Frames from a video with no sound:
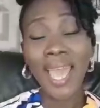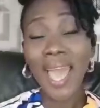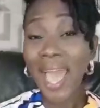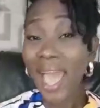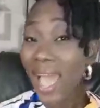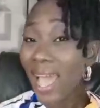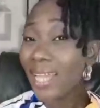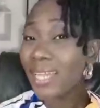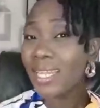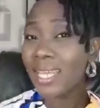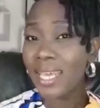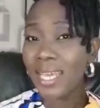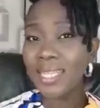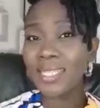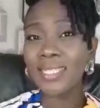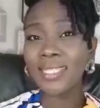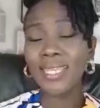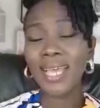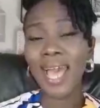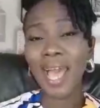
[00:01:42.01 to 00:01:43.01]
and
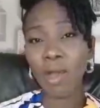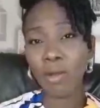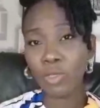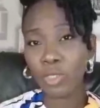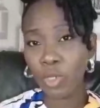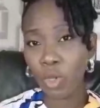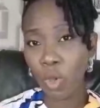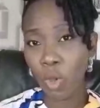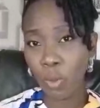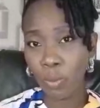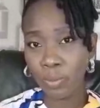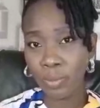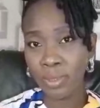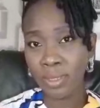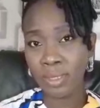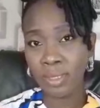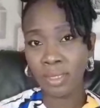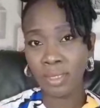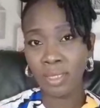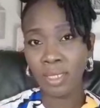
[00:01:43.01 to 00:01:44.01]
its
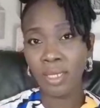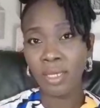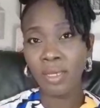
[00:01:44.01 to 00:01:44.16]
outcomes?